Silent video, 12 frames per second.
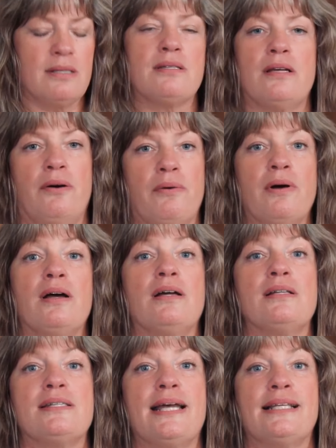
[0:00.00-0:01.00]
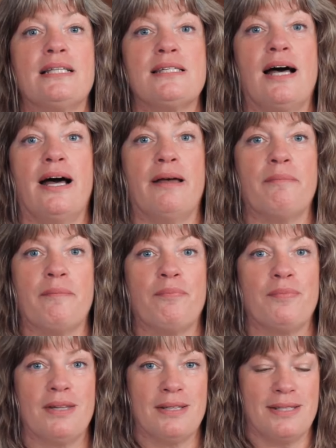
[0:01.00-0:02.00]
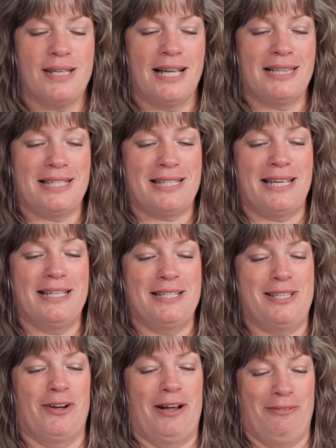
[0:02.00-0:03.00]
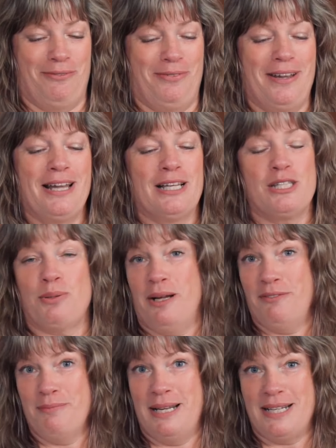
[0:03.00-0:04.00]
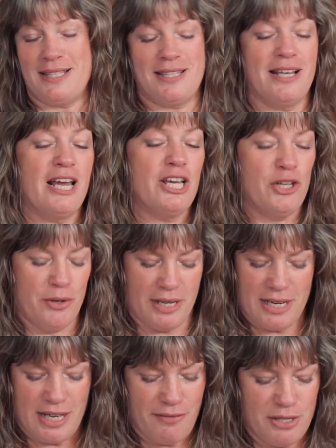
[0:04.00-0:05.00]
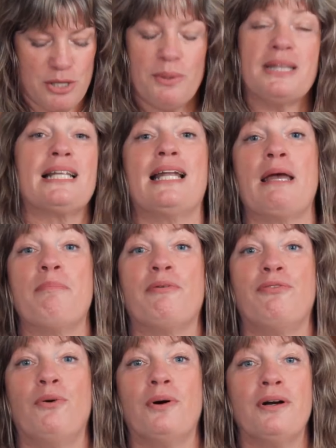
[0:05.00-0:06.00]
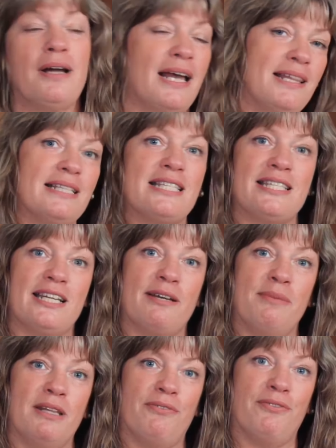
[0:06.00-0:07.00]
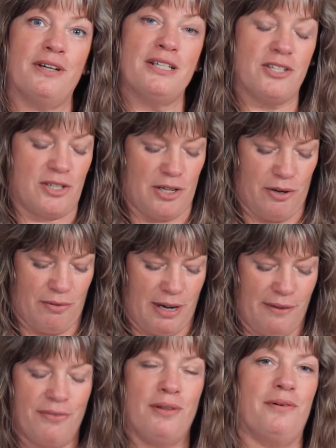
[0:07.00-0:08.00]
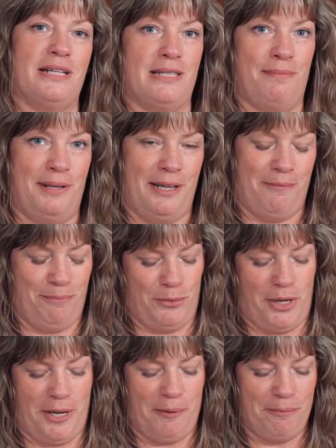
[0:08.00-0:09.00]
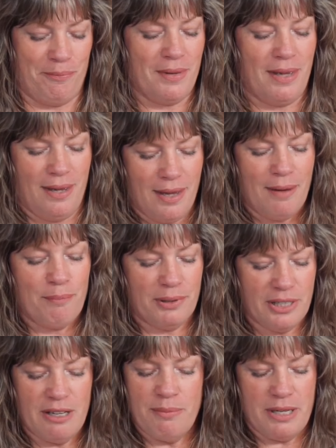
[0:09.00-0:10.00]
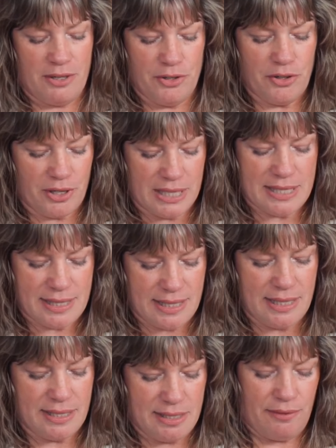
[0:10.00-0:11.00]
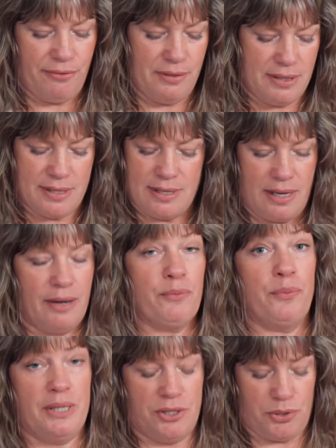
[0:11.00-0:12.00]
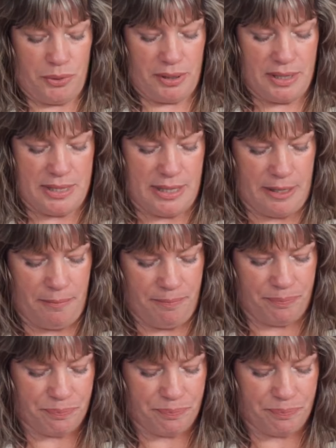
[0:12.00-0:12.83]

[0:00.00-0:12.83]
So take the time, take the skins off, 12 minutes. You can even do it the night before and then stick them in the fridge so you're ready for the recipe, okay? Believe me, you're gonna see a difference. We surely did.